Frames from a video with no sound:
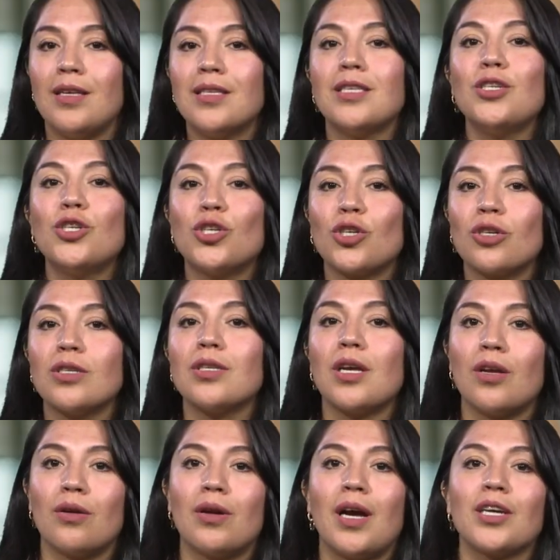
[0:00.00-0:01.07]
this ensures
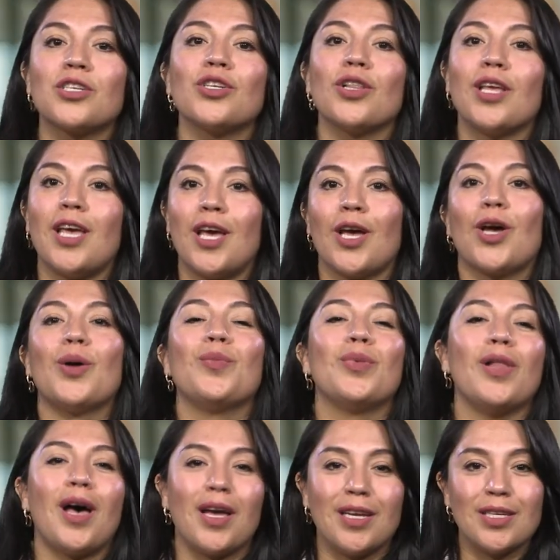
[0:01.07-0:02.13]
that you're actually in
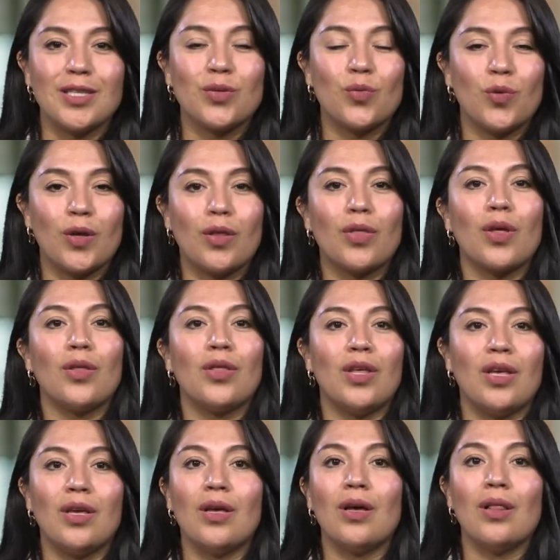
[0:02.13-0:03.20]
compliance with
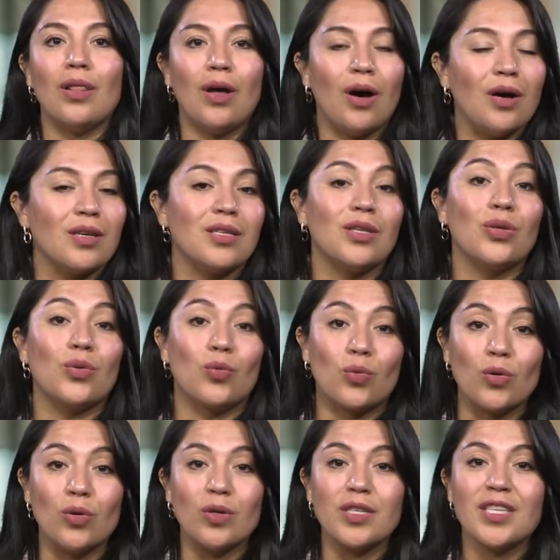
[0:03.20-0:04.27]
the laws and the
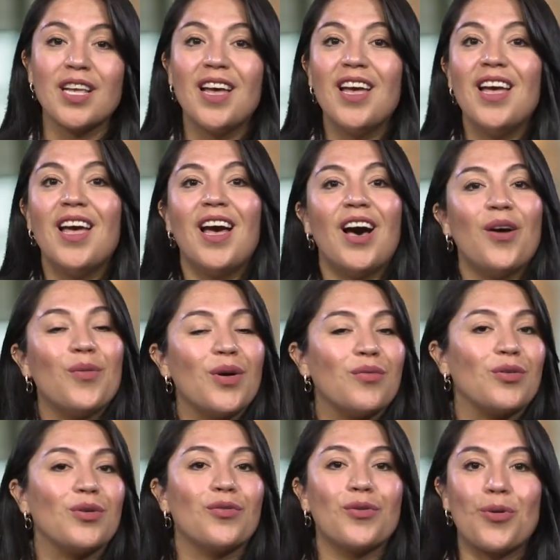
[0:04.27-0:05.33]
rules.
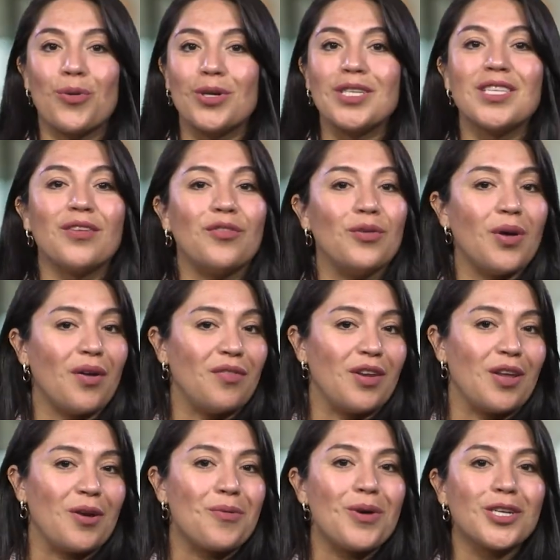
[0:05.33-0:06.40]
However, of course, if you have
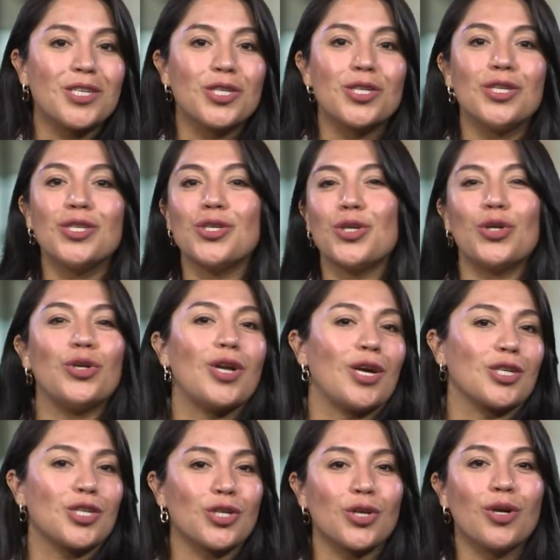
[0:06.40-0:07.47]
any questions or you're
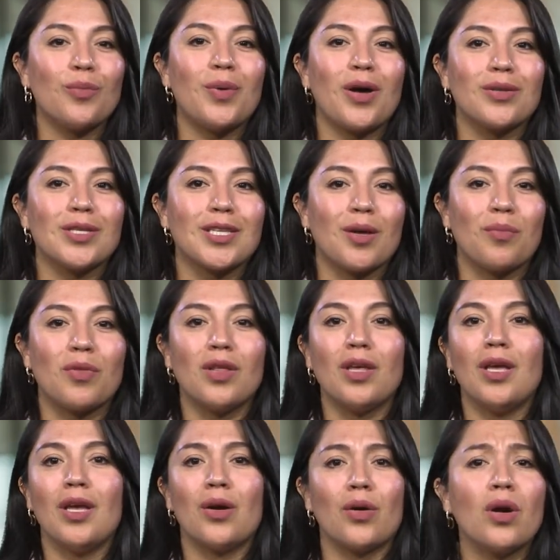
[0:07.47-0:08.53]
not sure about
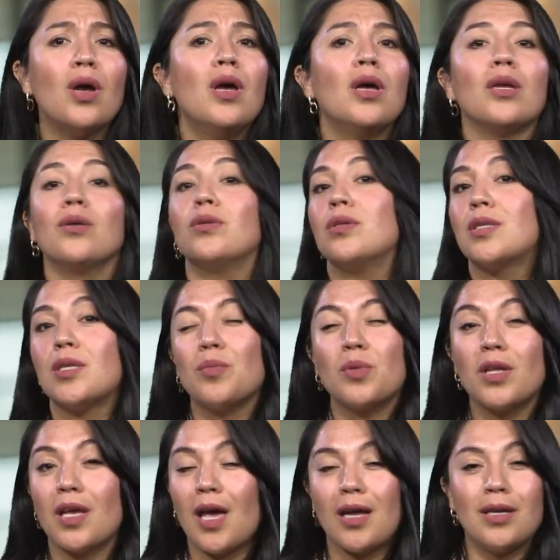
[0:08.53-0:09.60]
something or you
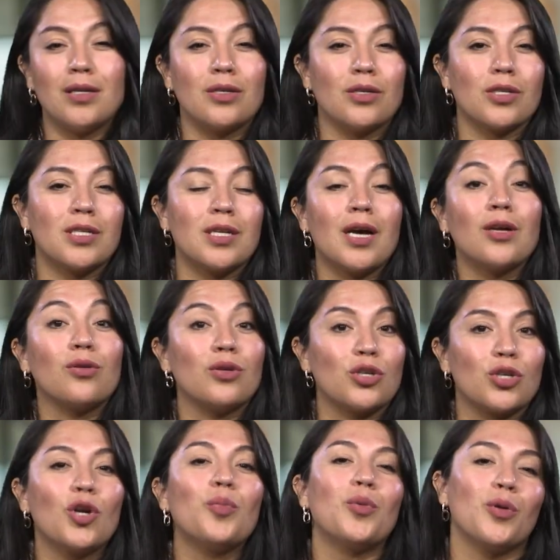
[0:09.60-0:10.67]
simply can't understand or
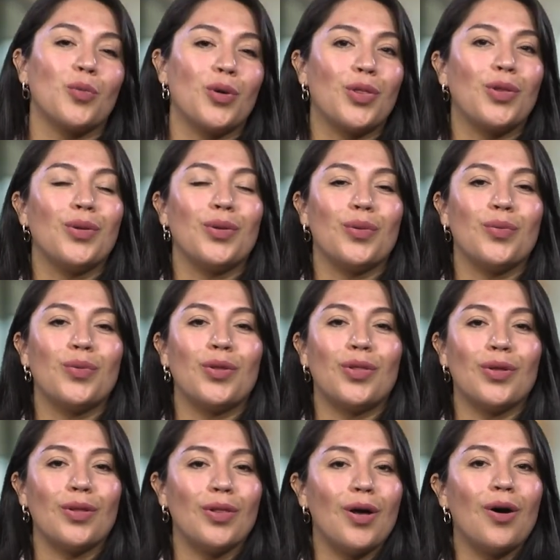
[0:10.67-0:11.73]
interpret what
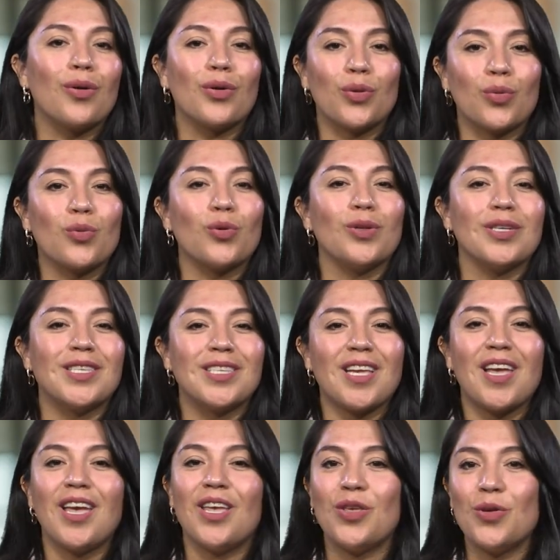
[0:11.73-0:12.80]
the law or the rule is
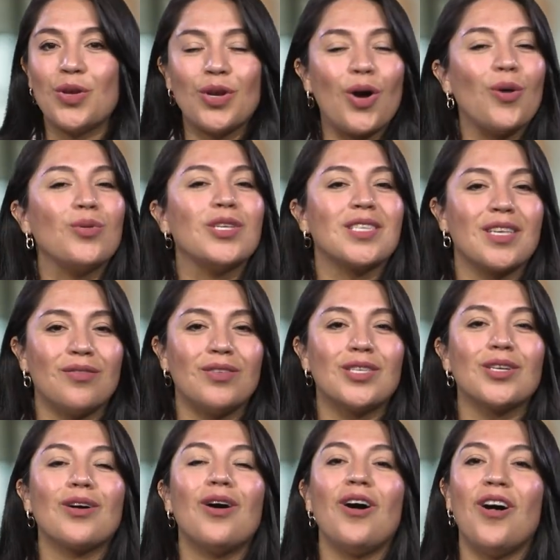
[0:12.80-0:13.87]
saying, you can always give
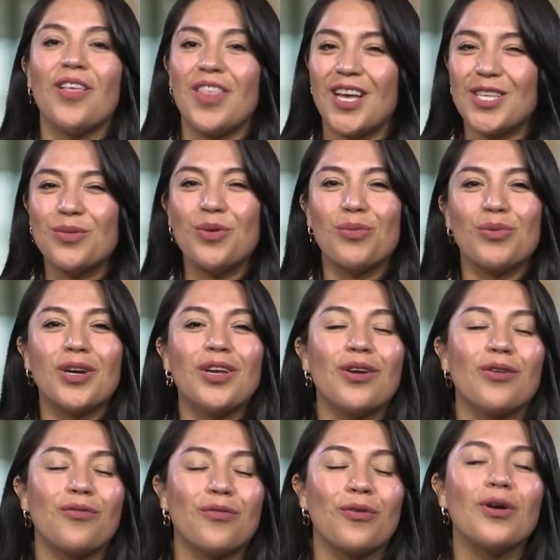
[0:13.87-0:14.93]
us a call. That's what we're
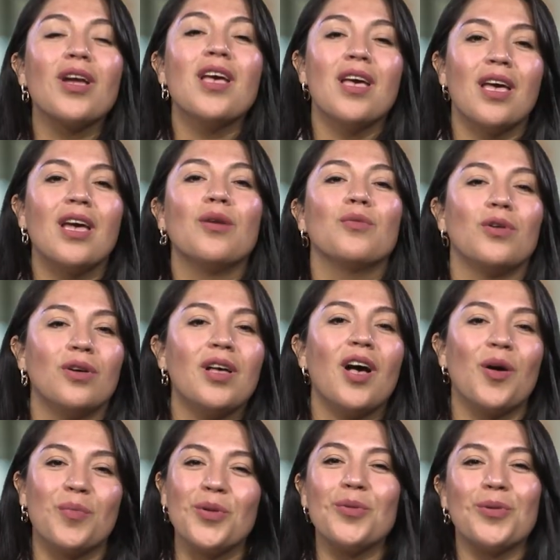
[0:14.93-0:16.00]
here for, and we'll
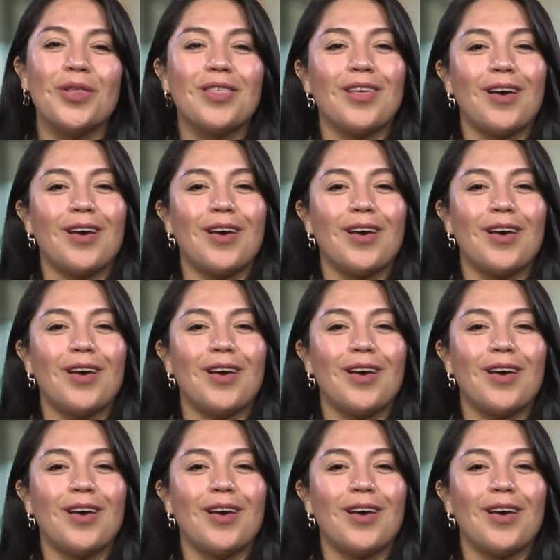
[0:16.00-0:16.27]
help you with